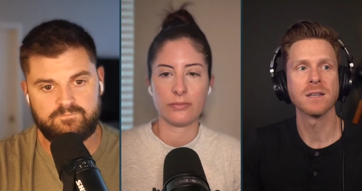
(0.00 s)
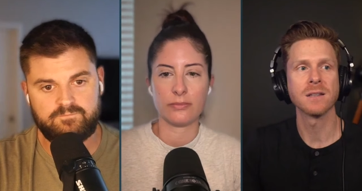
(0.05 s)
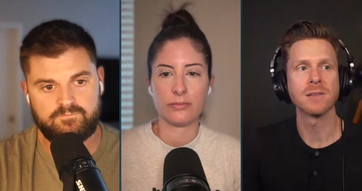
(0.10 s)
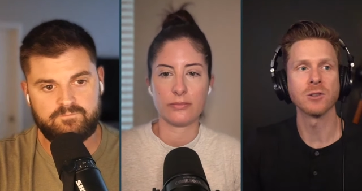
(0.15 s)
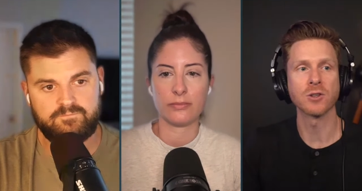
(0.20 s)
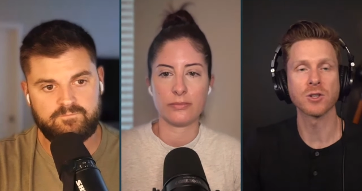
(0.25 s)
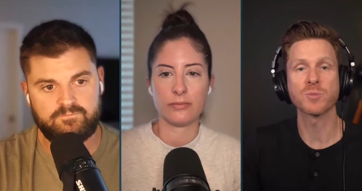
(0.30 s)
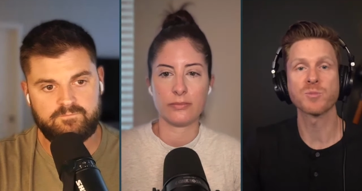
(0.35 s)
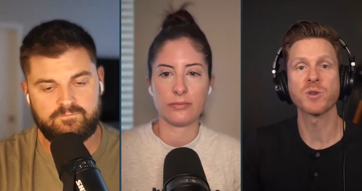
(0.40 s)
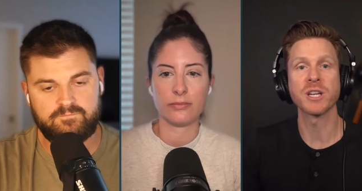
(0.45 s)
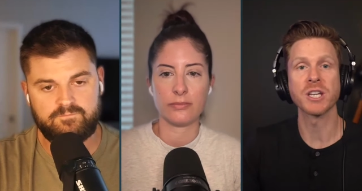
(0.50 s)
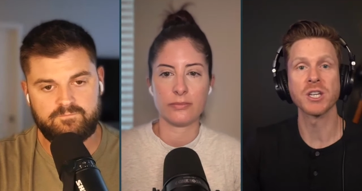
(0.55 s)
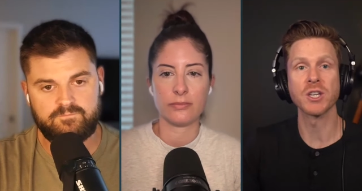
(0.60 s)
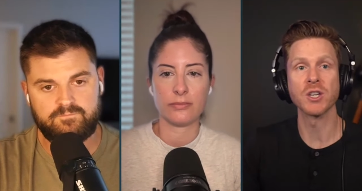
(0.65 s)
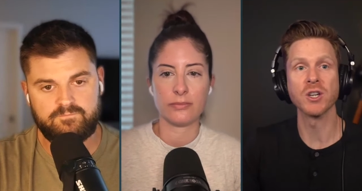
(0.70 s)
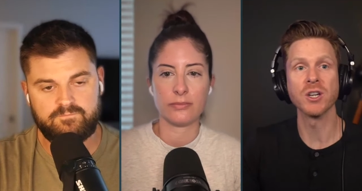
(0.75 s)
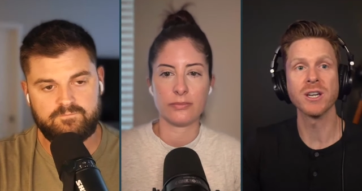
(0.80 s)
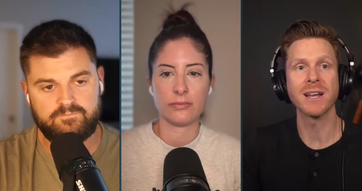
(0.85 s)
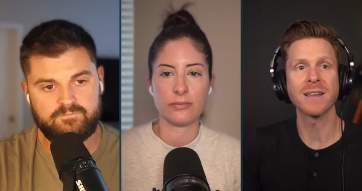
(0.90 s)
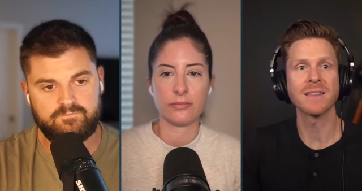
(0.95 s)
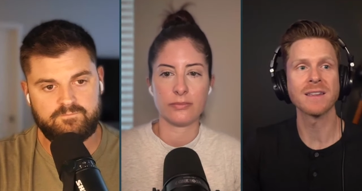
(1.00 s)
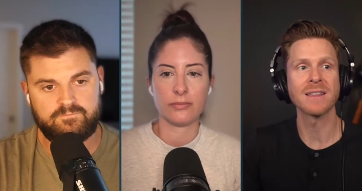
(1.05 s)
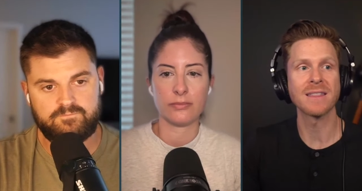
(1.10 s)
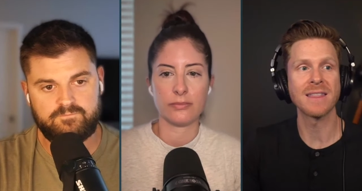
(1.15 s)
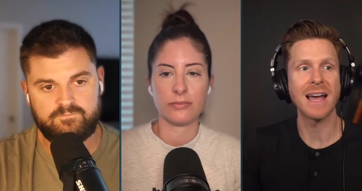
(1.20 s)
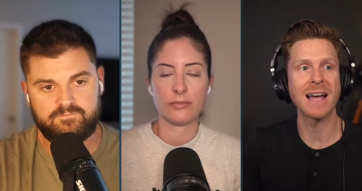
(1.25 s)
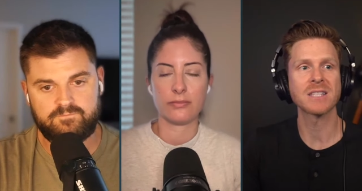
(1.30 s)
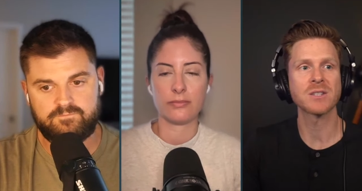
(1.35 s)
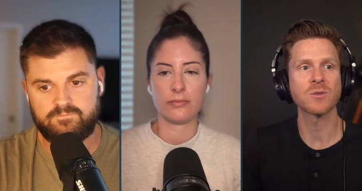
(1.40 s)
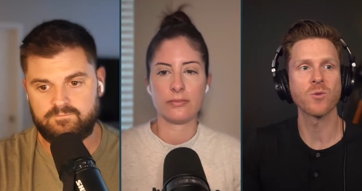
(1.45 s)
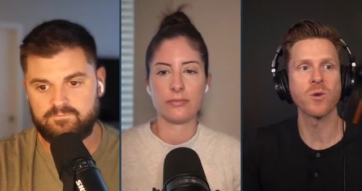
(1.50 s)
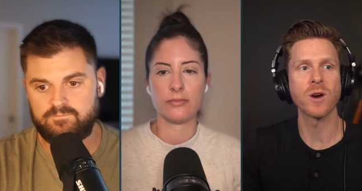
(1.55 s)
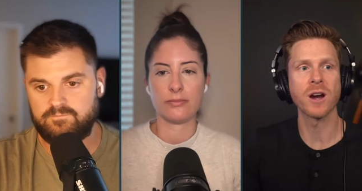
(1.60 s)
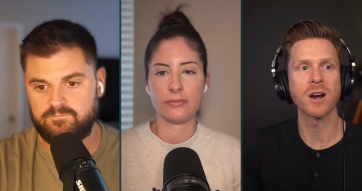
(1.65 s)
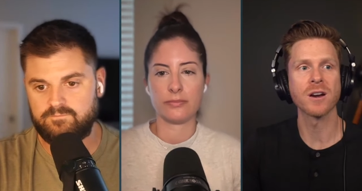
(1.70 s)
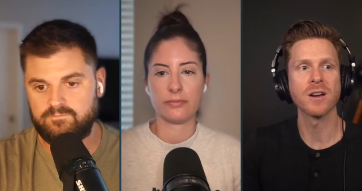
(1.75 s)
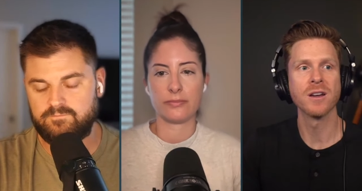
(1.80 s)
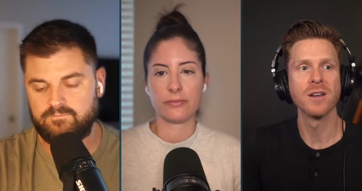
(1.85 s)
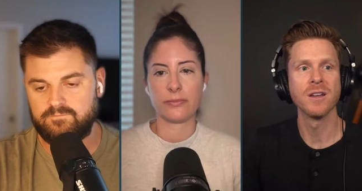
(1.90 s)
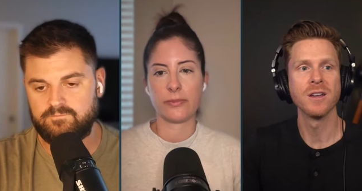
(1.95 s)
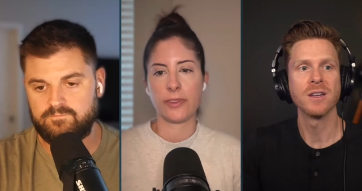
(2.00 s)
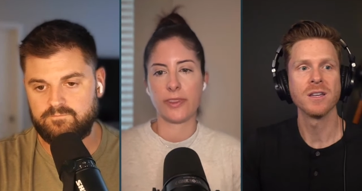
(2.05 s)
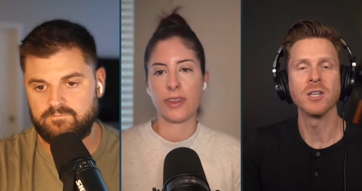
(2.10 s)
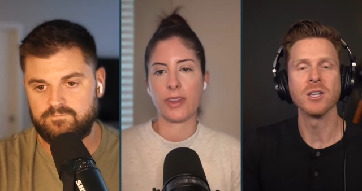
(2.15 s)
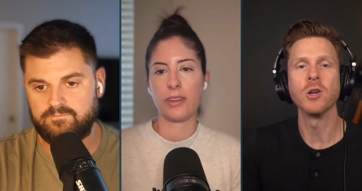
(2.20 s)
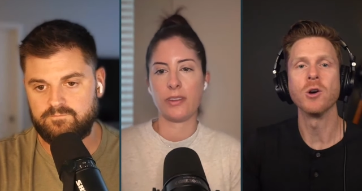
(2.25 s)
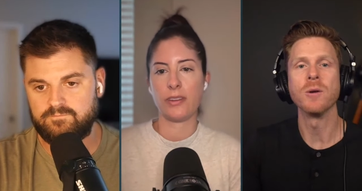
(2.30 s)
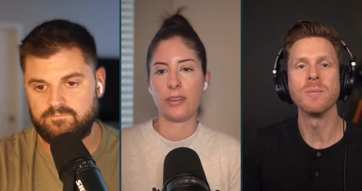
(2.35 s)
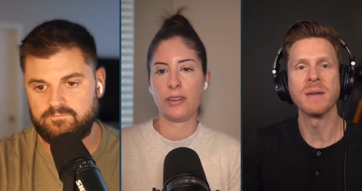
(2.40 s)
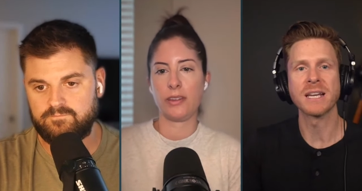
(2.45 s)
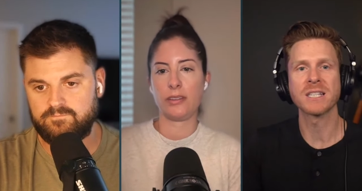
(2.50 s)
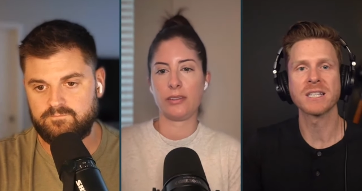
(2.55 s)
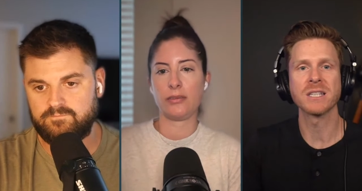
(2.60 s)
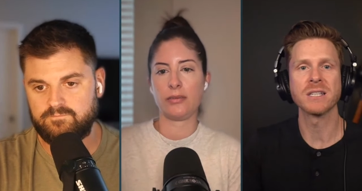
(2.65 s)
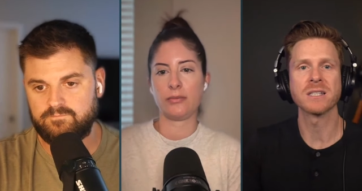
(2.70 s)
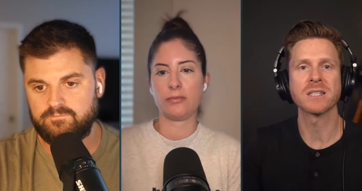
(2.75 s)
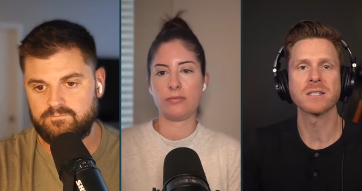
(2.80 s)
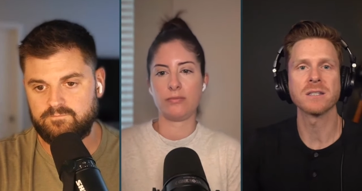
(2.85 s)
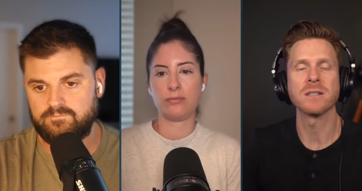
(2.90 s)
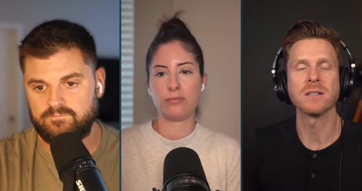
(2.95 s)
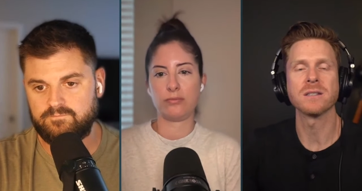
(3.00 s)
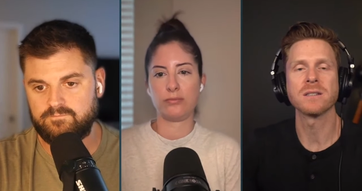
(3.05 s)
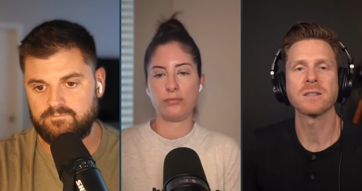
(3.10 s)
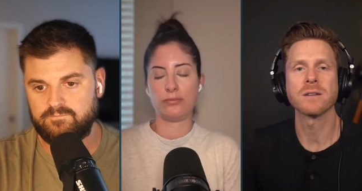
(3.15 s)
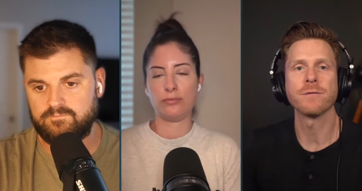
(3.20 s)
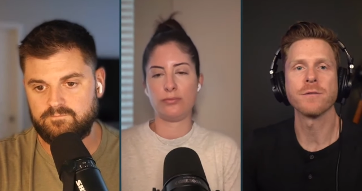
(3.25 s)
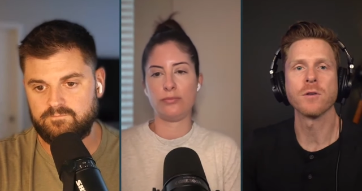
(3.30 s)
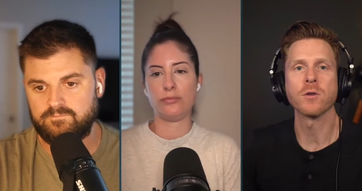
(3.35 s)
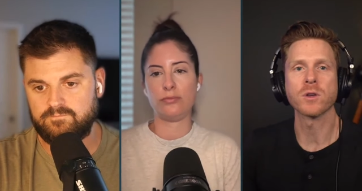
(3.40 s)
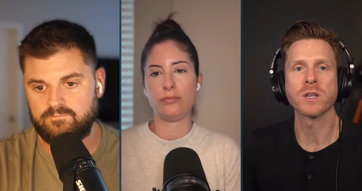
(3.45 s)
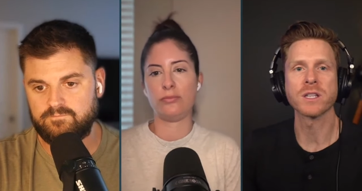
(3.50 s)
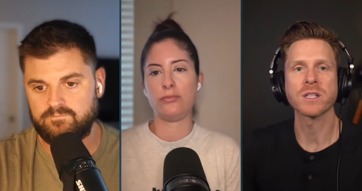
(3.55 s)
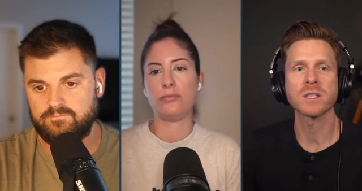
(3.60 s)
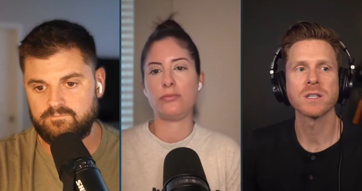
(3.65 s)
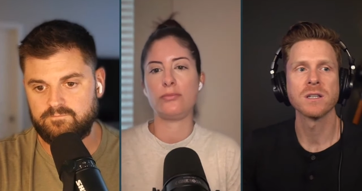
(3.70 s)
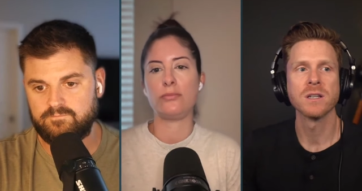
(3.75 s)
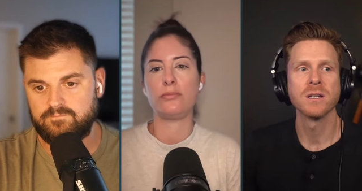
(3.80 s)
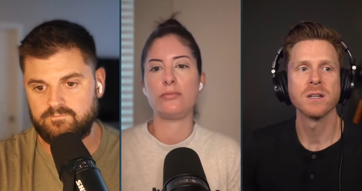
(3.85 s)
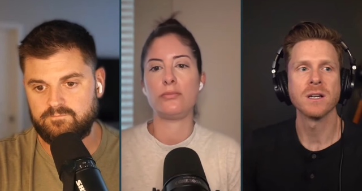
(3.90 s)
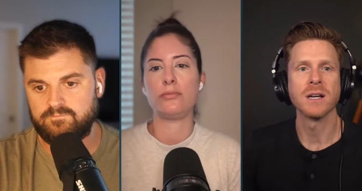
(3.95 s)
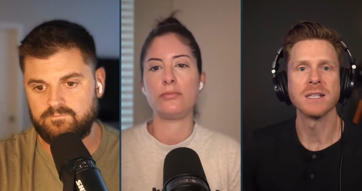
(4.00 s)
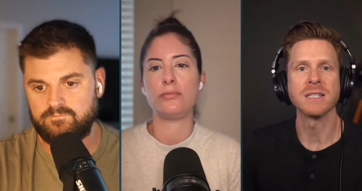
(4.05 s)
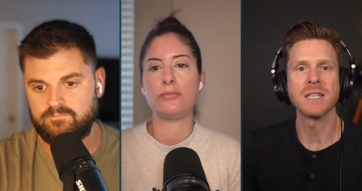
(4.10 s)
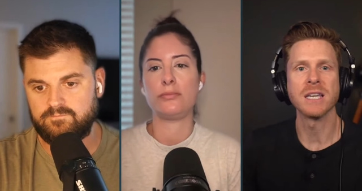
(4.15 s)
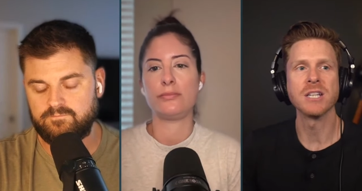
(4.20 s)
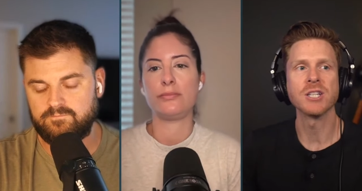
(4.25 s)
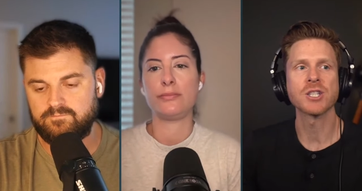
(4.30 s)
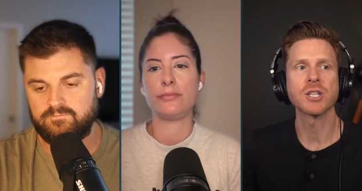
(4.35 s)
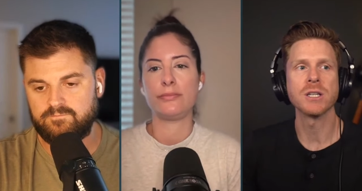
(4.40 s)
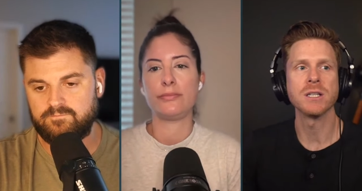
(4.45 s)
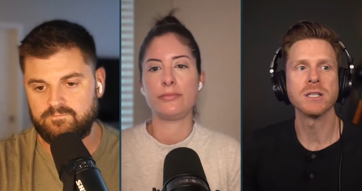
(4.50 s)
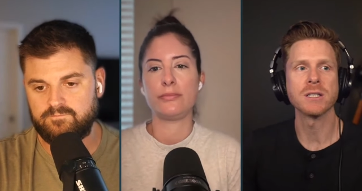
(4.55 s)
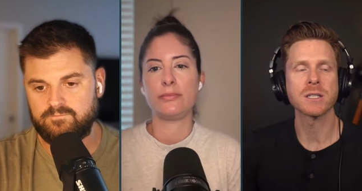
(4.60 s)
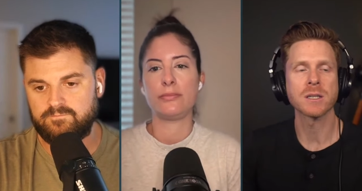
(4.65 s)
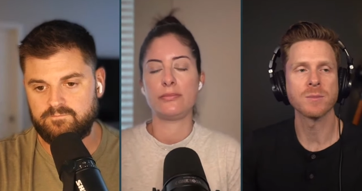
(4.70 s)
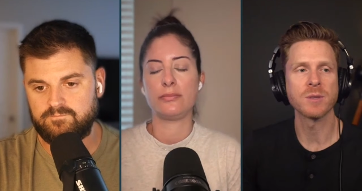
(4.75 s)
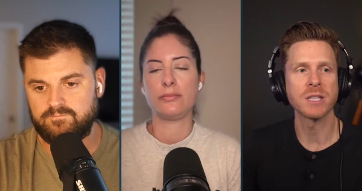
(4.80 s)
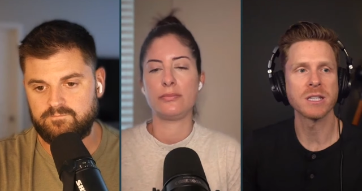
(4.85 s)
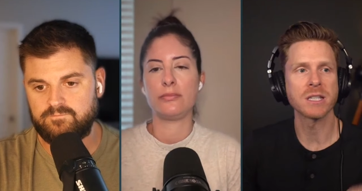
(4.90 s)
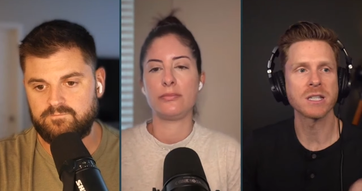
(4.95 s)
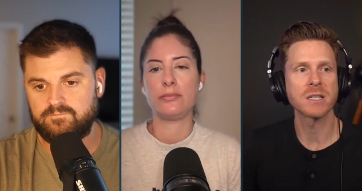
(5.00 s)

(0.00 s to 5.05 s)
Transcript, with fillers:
Speaker 1: looks pretty good, I think that's where, it makes sense to focus attention in some of these